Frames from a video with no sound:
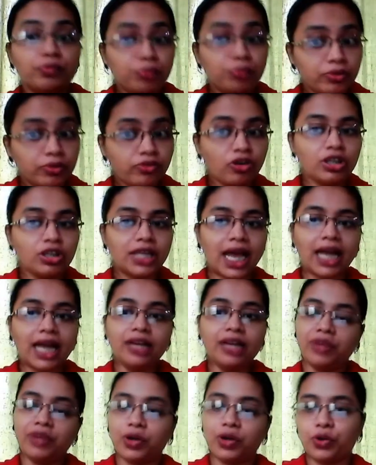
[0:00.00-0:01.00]
Before that,
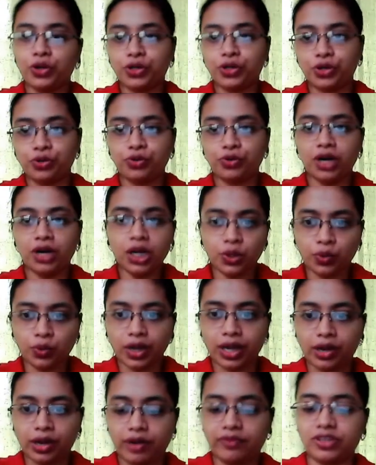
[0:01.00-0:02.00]
we are going to do a
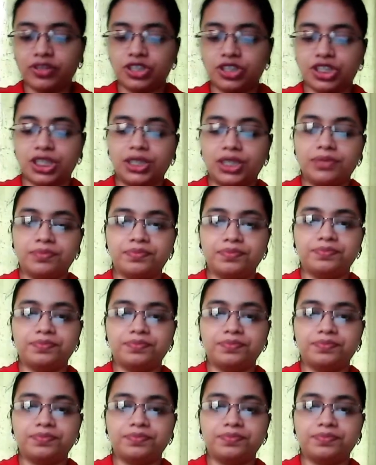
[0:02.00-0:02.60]
quick revision.